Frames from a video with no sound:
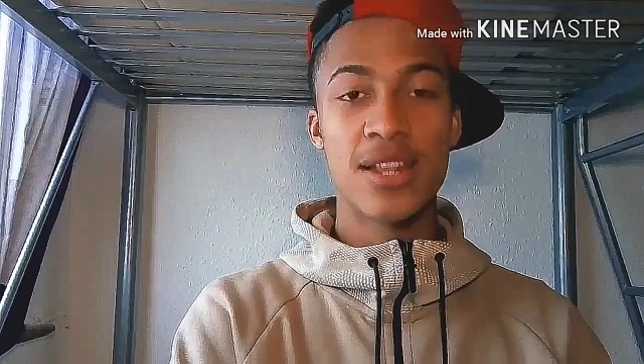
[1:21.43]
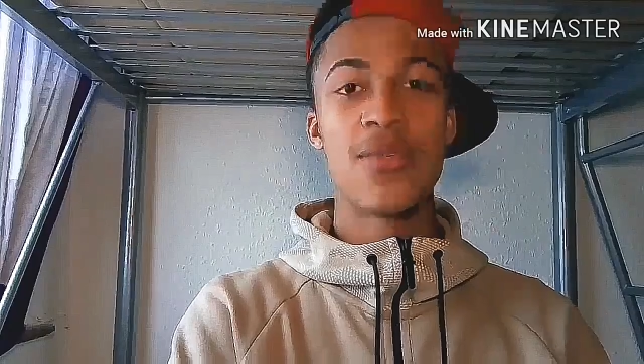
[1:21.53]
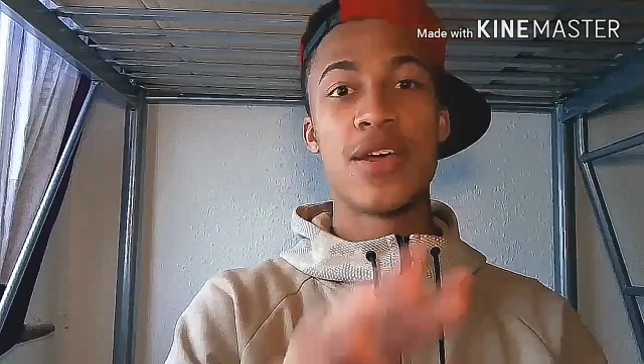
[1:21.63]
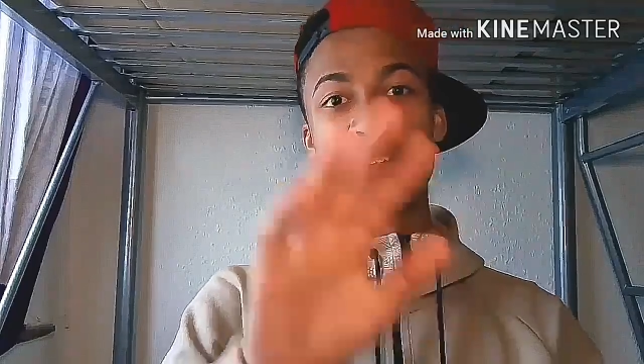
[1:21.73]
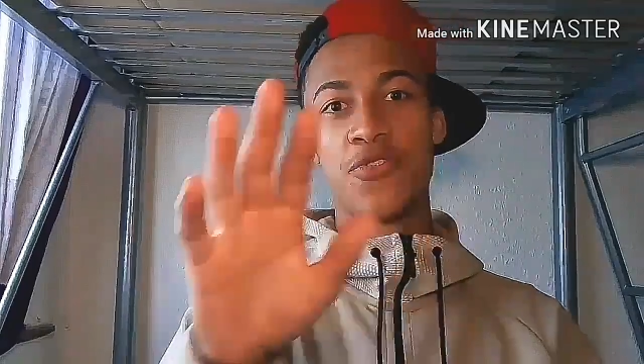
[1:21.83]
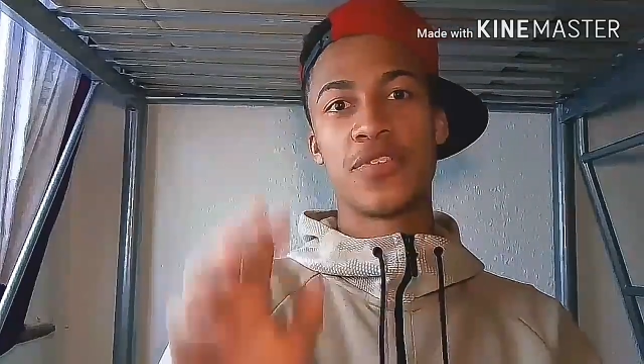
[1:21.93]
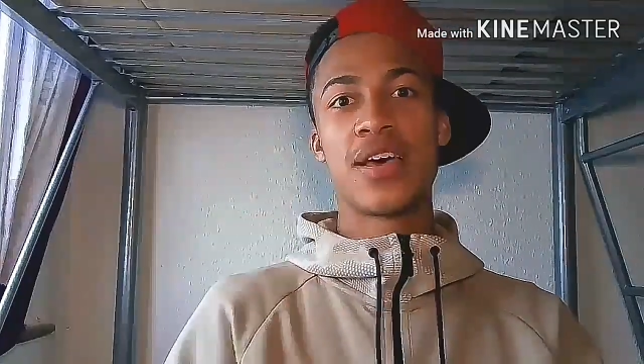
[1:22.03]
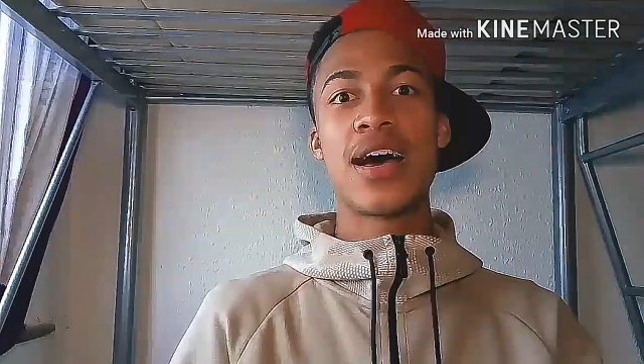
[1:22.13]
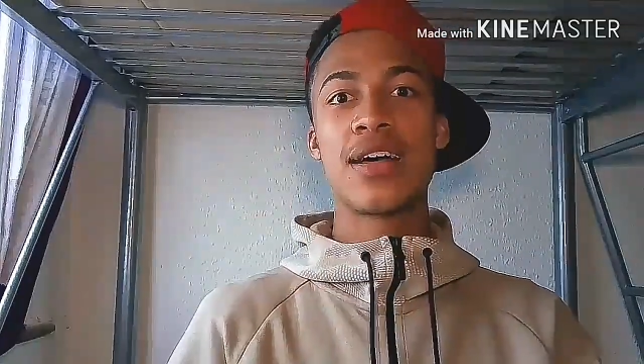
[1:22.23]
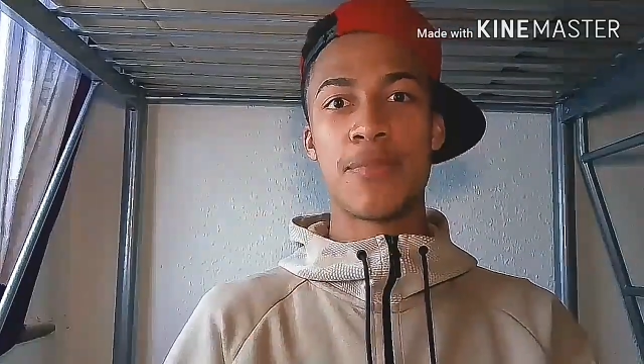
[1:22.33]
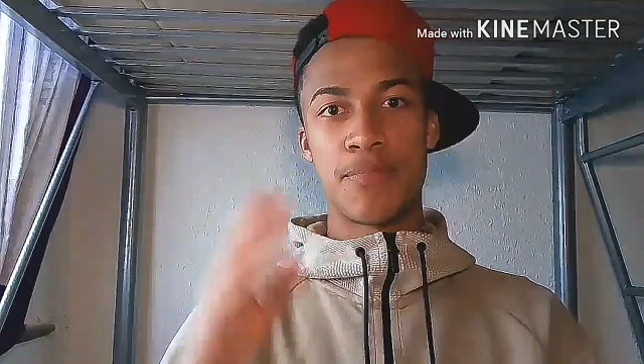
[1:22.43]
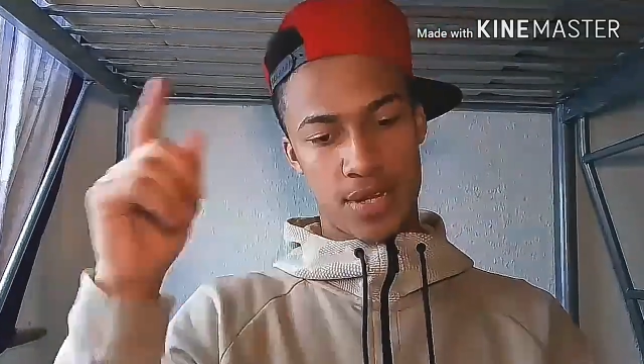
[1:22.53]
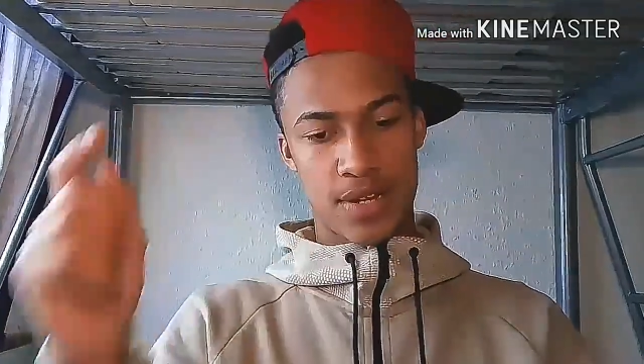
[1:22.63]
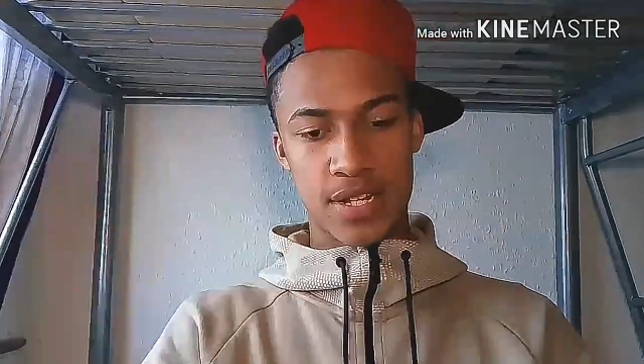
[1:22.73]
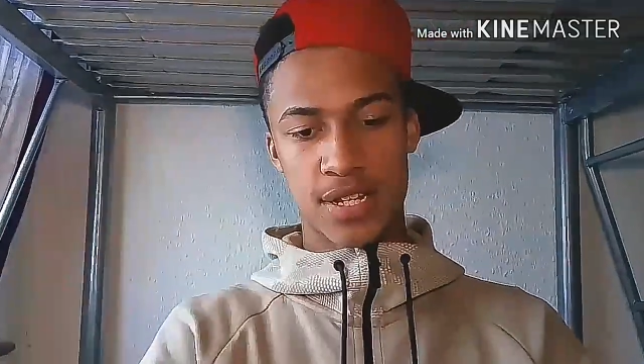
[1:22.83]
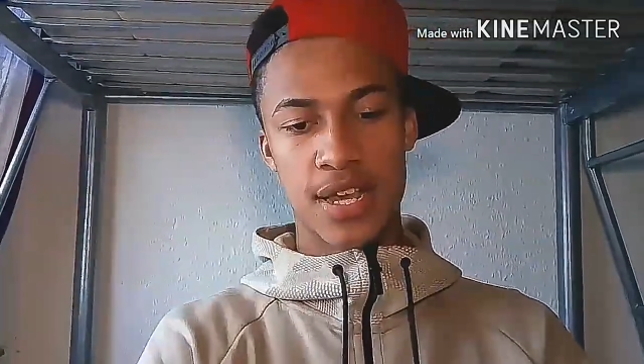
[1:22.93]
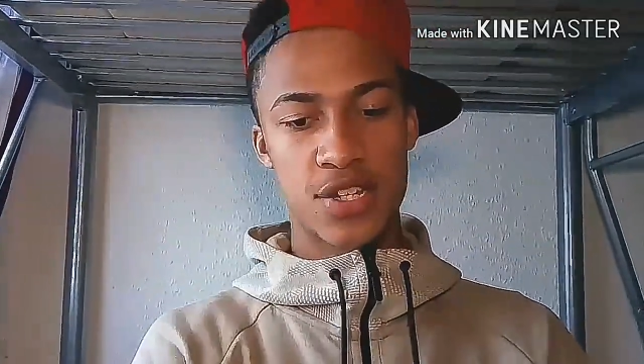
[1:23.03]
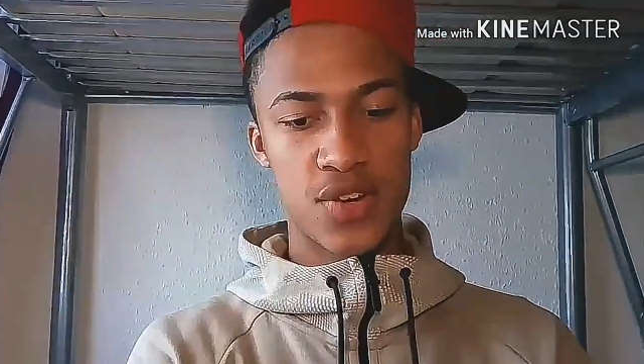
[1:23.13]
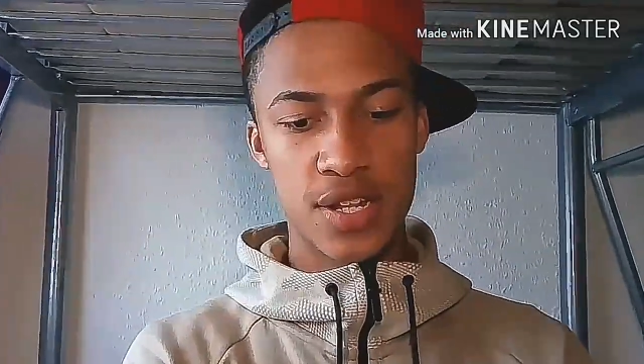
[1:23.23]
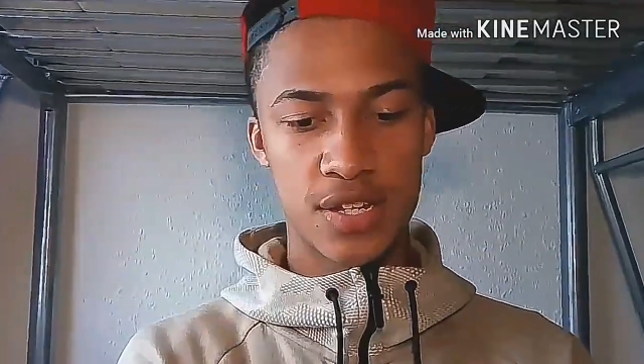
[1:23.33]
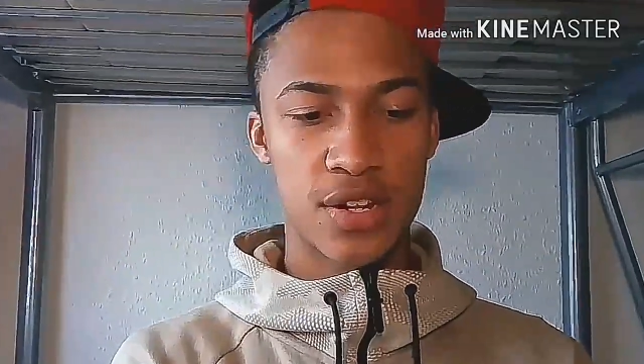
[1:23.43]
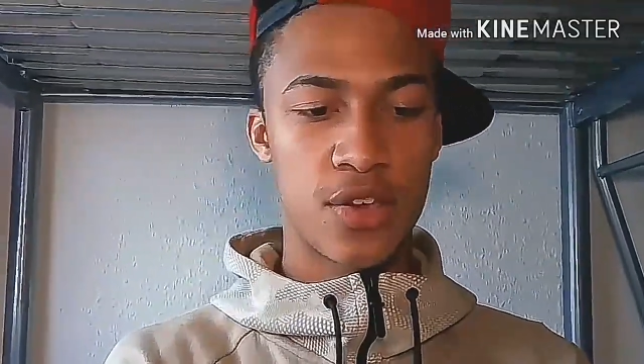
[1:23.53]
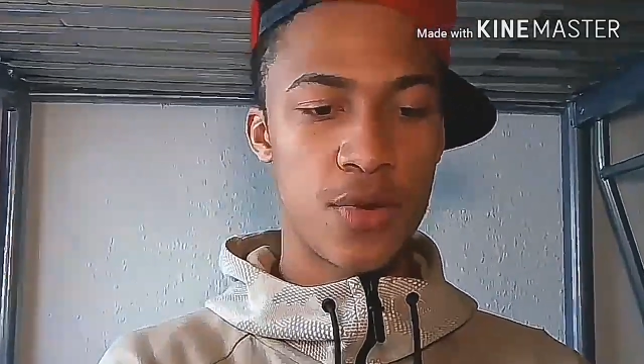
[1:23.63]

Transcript: Anyway, enough of that, let's get straight into the